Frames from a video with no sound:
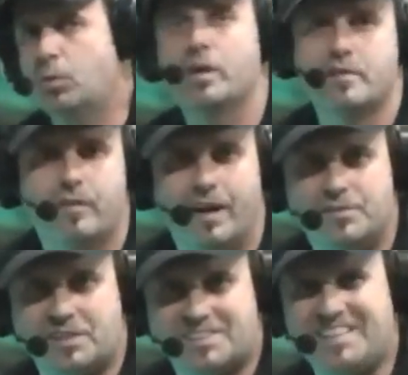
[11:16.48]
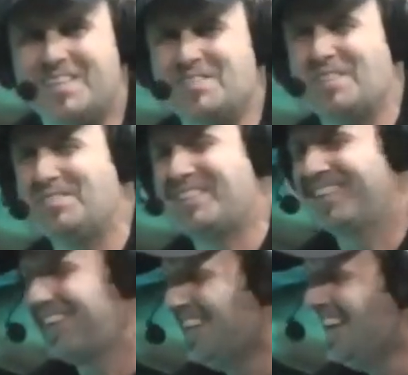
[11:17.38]
in 25-16 or something
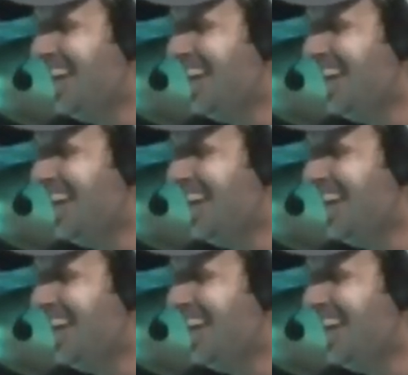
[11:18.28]
silly.